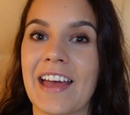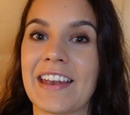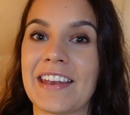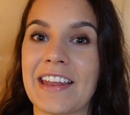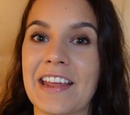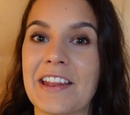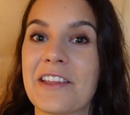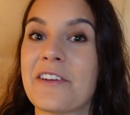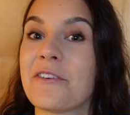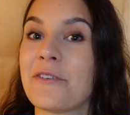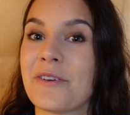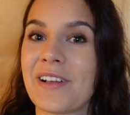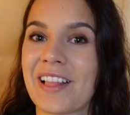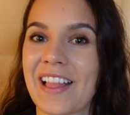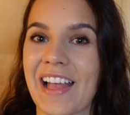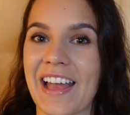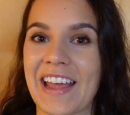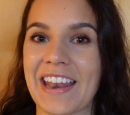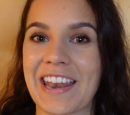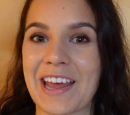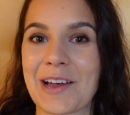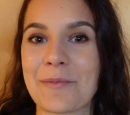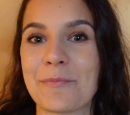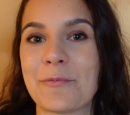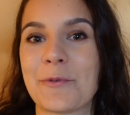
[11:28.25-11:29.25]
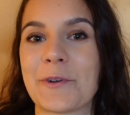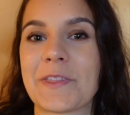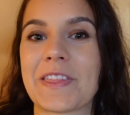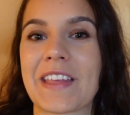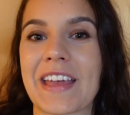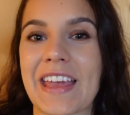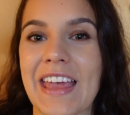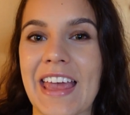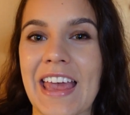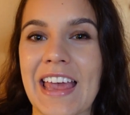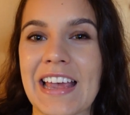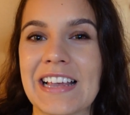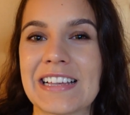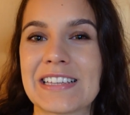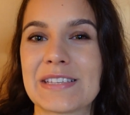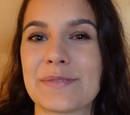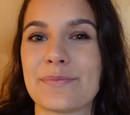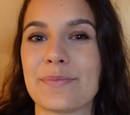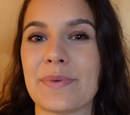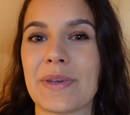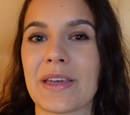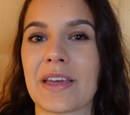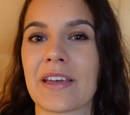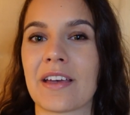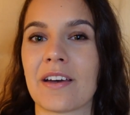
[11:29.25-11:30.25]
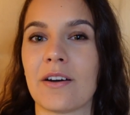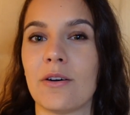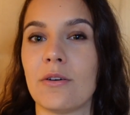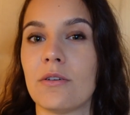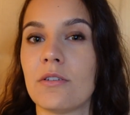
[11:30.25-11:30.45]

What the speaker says: and then you will end up with the case being